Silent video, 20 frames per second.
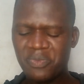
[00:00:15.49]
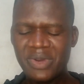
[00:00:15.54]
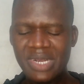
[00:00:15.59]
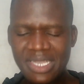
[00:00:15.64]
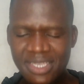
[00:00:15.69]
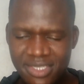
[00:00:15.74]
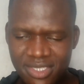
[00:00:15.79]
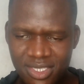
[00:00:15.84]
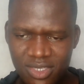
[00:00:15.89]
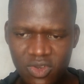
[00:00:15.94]

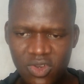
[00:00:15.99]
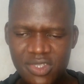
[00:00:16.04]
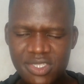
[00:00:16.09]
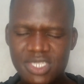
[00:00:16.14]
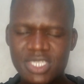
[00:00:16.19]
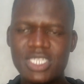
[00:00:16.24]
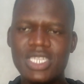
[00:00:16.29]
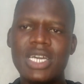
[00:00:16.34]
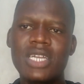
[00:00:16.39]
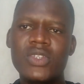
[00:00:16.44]
Please
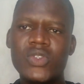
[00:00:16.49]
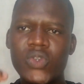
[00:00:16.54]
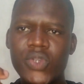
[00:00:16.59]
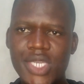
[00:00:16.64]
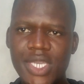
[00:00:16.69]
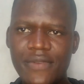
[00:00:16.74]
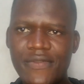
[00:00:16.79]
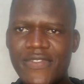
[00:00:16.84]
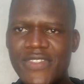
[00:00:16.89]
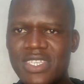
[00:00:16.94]
consider to
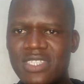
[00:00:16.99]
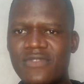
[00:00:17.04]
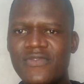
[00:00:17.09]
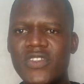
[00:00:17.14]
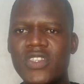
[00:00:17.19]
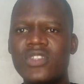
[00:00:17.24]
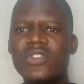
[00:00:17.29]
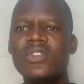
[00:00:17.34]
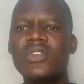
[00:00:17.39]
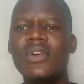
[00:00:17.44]
give this
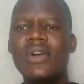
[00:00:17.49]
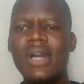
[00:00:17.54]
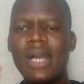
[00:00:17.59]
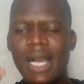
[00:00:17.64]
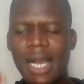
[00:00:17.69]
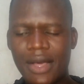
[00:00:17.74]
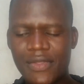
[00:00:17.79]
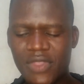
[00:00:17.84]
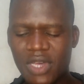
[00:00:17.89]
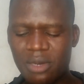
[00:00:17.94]
video
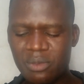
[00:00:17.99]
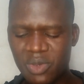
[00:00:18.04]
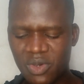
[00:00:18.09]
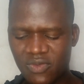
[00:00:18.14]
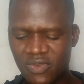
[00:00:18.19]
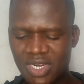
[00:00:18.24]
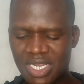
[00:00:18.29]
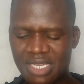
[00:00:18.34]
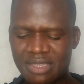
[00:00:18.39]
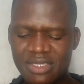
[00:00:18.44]
a thumb
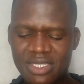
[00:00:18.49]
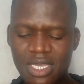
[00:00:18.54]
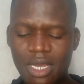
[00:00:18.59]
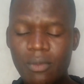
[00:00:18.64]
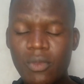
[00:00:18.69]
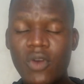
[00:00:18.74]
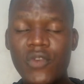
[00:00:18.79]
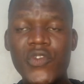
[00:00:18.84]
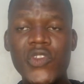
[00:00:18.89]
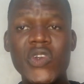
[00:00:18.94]
of like.
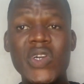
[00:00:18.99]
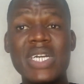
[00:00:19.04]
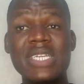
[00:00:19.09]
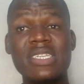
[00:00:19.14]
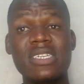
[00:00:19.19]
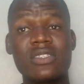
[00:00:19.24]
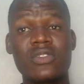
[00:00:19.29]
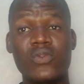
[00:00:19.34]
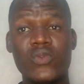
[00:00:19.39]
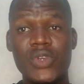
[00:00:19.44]
Some of you are
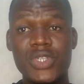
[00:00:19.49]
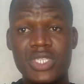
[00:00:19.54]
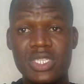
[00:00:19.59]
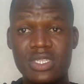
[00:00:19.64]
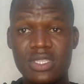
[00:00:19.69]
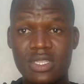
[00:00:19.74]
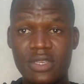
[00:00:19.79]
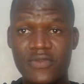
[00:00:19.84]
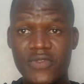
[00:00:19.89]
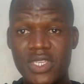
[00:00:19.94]
just
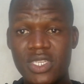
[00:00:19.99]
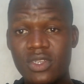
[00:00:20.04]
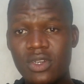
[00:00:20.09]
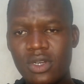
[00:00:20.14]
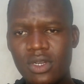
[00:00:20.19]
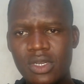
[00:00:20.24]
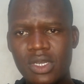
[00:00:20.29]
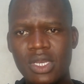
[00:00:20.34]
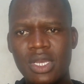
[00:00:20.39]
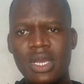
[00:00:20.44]
watching the
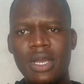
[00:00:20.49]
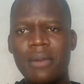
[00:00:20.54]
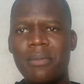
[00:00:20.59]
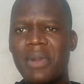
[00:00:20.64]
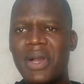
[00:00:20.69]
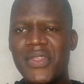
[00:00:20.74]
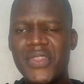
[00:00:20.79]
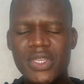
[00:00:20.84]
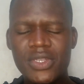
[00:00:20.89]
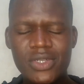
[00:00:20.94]
video,
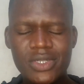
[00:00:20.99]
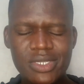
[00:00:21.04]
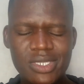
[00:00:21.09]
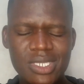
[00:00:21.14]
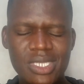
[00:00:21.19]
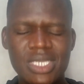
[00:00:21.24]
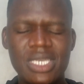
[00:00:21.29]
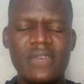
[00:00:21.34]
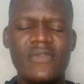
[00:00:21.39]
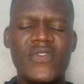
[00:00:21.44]
but they
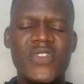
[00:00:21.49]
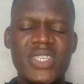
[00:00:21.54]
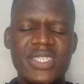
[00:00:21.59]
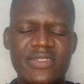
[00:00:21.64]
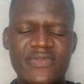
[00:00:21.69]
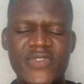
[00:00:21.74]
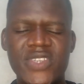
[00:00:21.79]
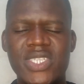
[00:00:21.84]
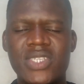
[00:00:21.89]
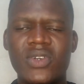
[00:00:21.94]
don't give
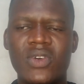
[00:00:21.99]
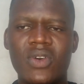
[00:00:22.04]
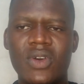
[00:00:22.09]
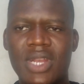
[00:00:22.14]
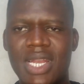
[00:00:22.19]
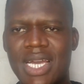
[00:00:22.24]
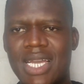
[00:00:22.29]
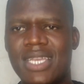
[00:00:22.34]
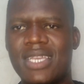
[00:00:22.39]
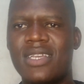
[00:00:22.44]
this video
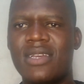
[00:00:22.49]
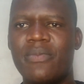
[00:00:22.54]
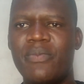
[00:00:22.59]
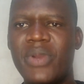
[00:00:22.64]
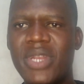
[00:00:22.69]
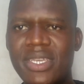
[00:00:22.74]
like.